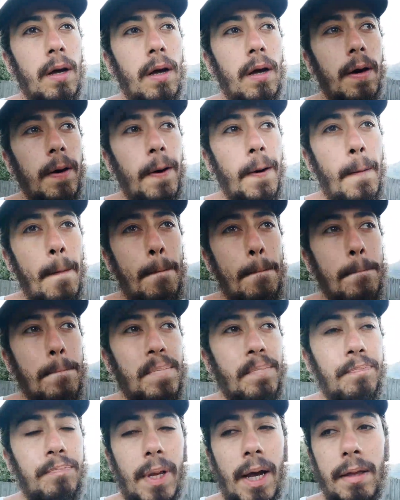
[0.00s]
And
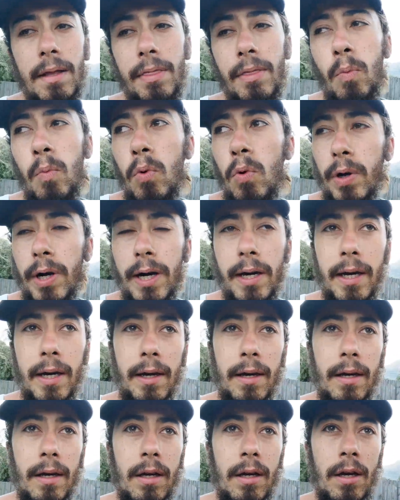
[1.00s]
then the walk
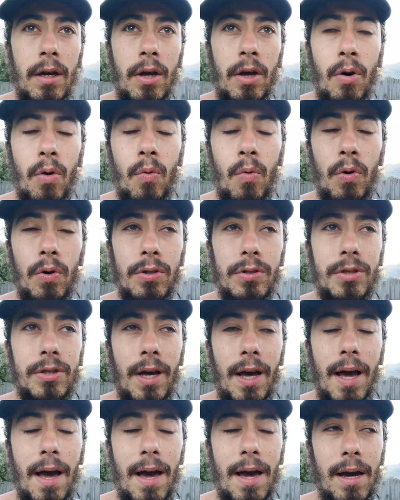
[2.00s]
here was
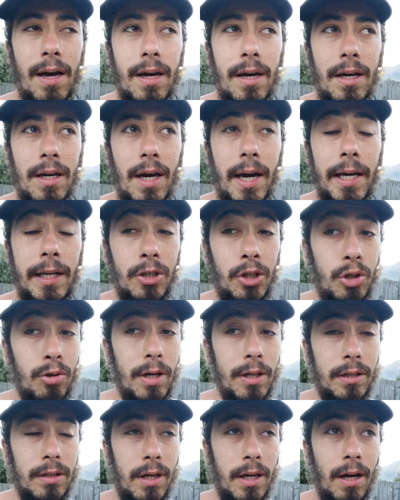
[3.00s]
a
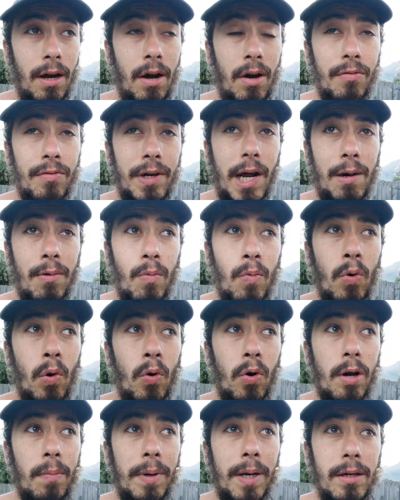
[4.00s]
interesting half an hour
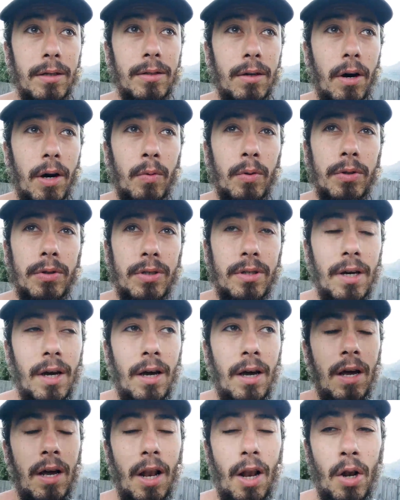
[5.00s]
walk because I was
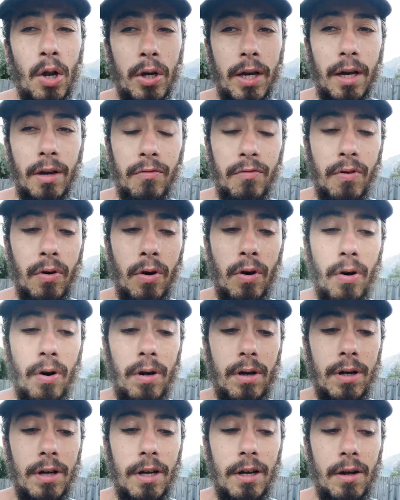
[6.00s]
looking for
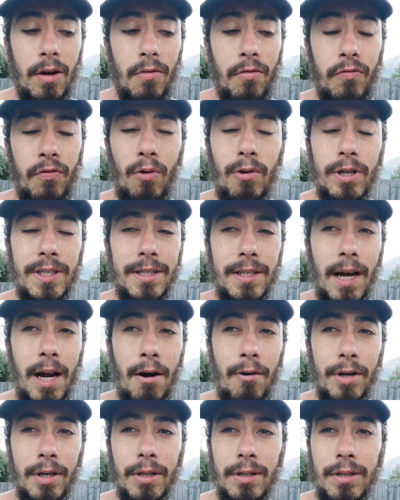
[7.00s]
foresty
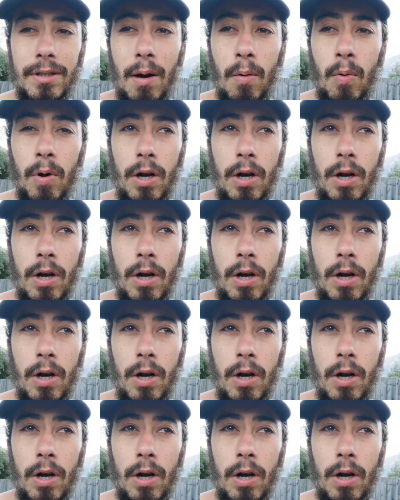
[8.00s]
areas that were